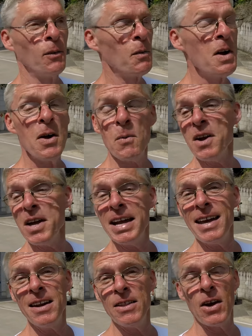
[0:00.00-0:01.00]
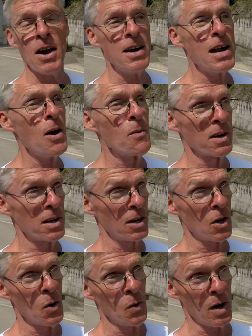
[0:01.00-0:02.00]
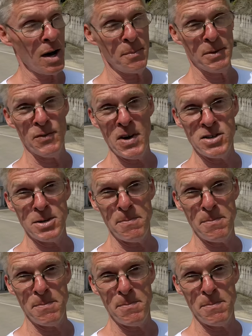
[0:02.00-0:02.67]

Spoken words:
we're gonna get in the car now and we're gonna go up to Friendship